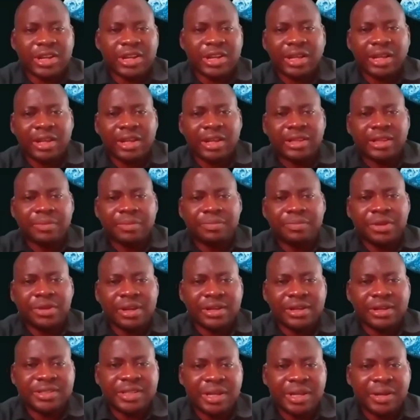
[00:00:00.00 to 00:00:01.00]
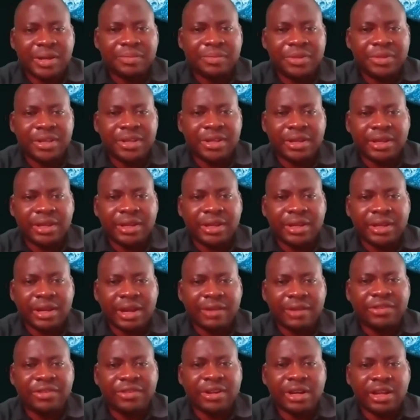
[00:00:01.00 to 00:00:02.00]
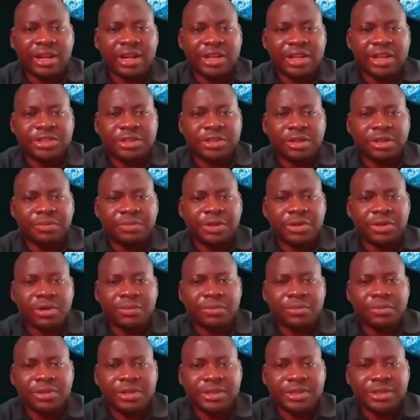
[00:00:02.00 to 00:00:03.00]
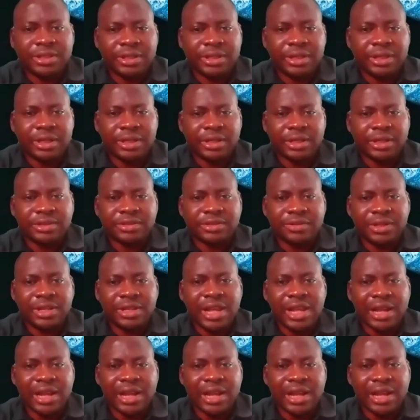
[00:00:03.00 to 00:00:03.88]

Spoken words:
it appears the African astronomy community is really